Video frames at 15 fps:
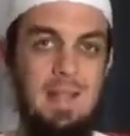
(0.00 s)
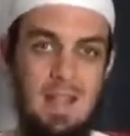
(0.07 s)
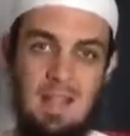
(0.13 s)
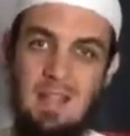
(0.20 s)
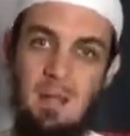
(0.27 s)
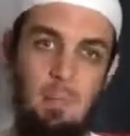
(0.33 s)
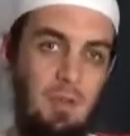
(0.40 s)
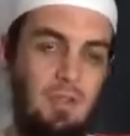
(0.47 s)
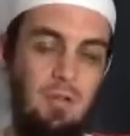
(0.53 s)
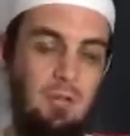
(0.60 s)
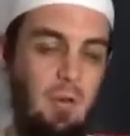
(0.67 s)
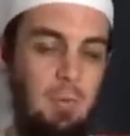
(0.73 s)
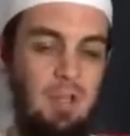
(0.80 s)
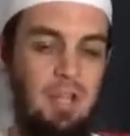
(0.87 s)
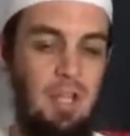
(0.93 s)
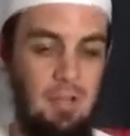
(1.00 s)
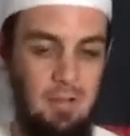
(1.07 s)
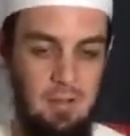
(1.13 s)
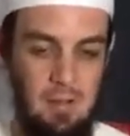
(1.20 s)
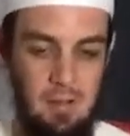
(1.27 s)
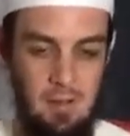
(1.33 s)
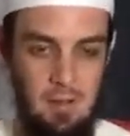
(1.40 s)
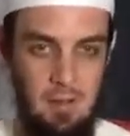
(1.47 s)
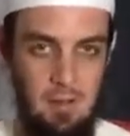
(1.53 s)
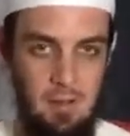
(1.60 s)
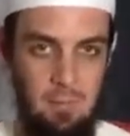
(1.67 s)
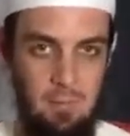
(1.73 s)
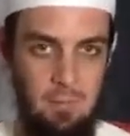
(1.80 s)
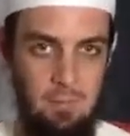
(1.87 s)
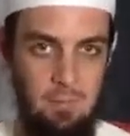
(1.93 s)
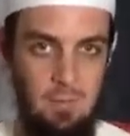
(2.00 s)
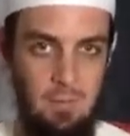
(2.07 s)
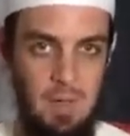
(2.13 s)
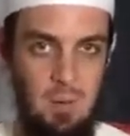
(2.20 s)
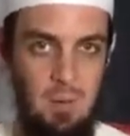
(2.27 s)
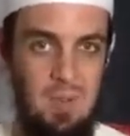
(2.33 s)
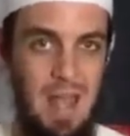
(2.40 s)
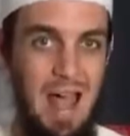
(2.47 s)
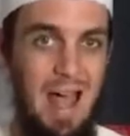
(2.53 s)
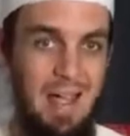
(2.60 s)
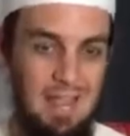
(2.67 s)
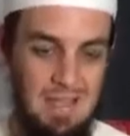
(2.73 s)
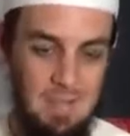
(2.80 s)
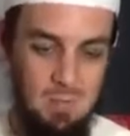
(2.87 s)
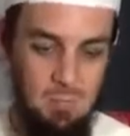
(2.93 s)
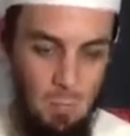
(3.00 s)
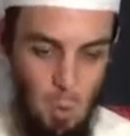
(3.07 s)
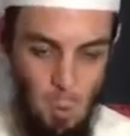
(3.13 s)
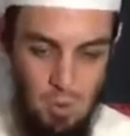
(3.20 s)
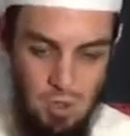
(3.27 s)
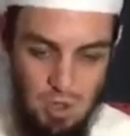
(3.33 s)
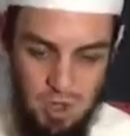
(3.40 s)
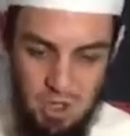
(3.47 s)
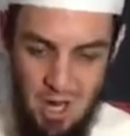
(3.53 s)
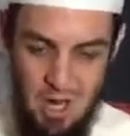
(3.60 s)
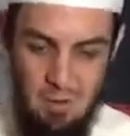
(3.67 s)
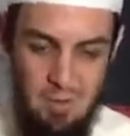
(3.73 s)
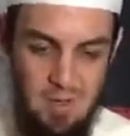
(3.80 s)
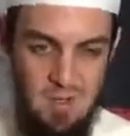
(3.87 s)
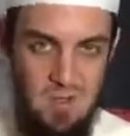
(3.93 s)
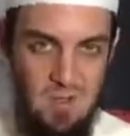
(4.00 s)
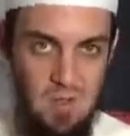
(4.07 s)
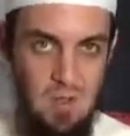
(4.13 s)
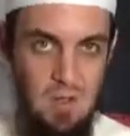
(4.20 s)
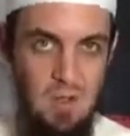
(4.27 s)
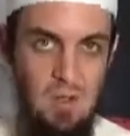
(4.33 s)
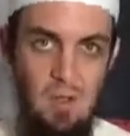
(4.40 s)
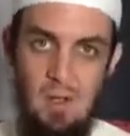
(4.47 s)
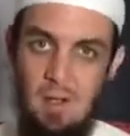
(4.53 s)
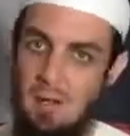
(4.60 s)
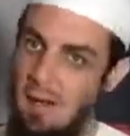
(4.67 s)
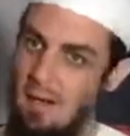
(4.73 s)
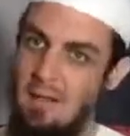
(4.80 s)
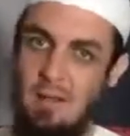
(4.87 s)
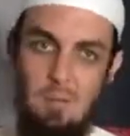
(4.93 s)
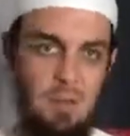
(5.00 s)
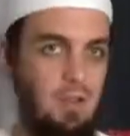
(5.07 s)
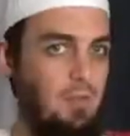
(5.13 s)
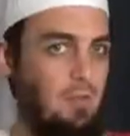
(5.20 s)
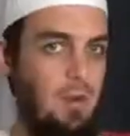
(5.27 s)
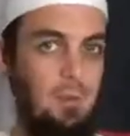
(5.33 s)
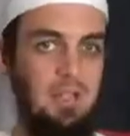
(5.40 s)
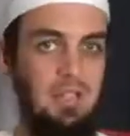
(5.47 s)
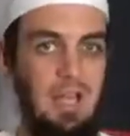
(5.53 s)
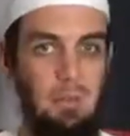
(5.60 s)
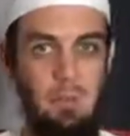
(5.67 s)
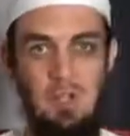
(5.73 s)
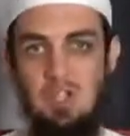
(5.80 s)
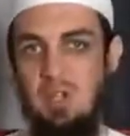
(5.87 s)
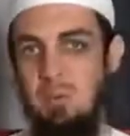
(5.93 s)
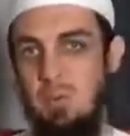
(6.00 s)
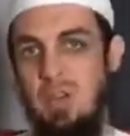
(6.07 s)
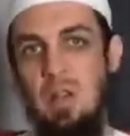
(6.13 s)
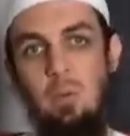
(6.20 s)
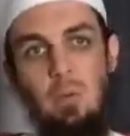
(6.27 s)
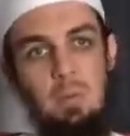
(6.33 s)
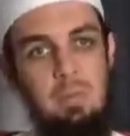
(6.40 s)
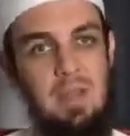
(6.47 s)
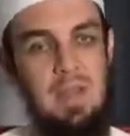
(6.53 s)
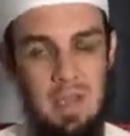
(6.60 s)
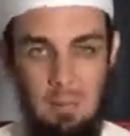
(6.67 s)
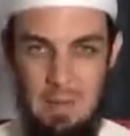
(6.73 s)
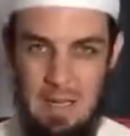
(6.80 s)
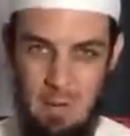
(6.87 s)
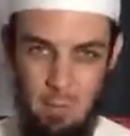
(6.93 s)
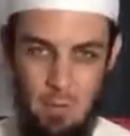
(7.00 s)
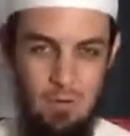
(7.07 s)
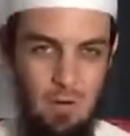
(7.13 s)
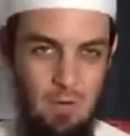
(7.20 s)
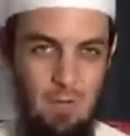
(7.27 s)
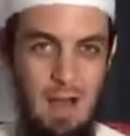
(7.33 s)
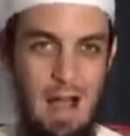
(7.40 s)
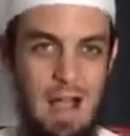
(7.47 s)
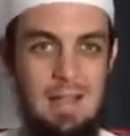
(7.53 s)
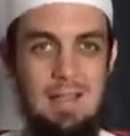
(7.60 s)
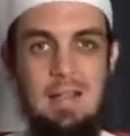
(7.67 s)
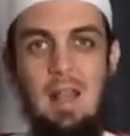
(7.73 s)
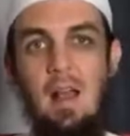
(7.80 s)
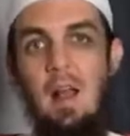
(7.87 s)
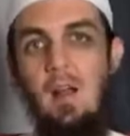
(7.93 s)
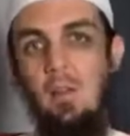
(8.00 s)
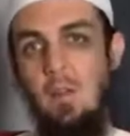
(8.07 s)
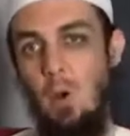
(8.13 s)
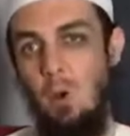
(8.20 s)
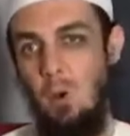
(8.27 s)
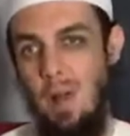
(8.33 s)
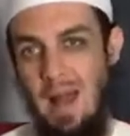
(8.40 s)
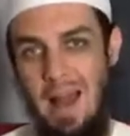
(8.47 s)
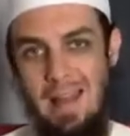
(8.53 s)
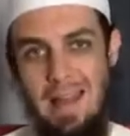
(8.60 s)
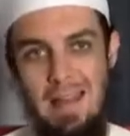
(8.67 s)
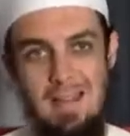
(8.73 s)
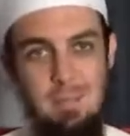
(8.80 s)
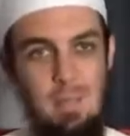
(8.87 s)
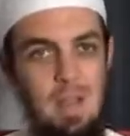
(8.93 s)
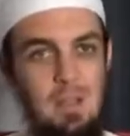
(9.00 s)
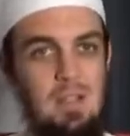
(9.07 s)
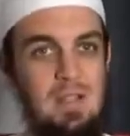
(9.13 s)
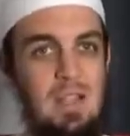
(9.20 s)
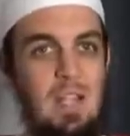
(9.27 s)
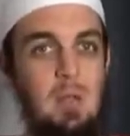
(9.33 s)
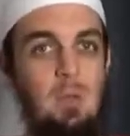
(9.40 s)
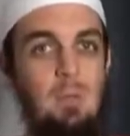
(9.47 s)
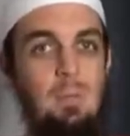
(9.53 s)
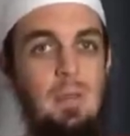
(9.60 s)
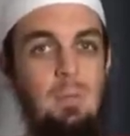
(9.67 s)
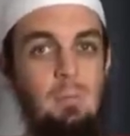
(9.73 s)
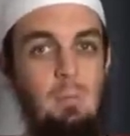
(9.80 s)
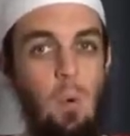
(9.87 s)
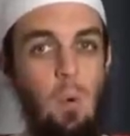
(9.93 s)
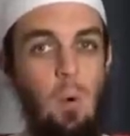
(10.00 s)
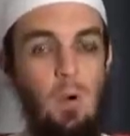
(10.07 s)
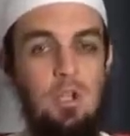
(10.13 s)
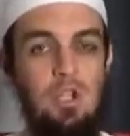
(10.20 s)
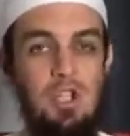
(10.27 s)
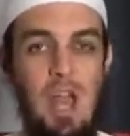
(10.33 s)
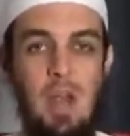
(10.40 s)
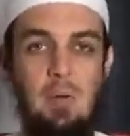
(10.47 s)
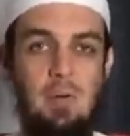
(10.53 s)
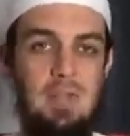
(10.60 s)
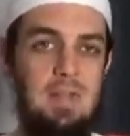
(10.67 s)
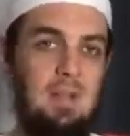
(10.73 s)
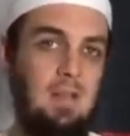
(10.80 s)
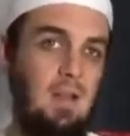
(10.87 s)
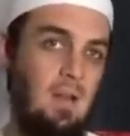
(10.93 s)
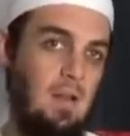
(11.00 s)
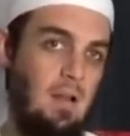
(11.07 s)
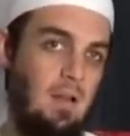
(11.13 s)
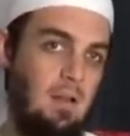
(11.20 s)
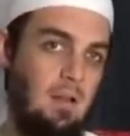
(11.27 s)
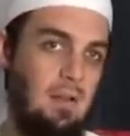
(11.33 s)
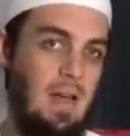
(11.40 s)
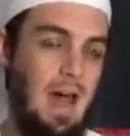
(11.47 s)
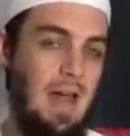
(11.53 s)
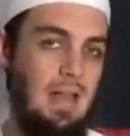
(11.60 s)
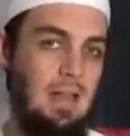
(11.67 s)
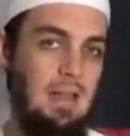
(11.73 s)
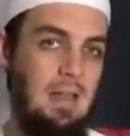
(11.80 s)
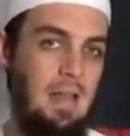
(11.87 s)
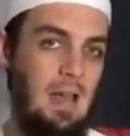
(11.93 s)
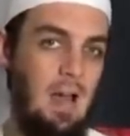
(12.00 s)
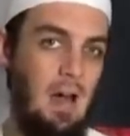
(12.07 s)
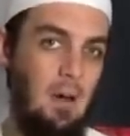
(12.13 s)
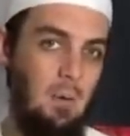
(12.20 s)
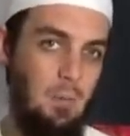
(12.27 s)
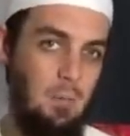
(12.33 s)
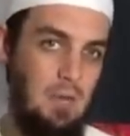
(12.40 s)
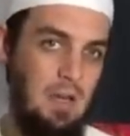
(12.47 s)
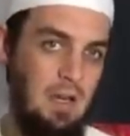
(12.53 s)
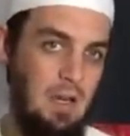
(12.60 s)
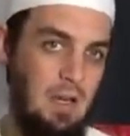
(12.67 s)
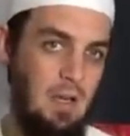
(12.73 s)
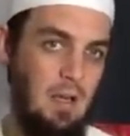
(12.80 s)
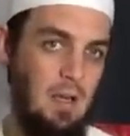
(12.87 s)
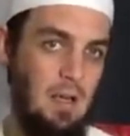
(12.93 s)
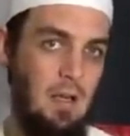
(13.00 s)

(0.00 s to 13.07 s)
in the month of Ramadan. He was at his most generous in the month of Ramadan. When Jibreel would meet him and he would revise the Quran, and it's mentioned that he would be more generous than al-rih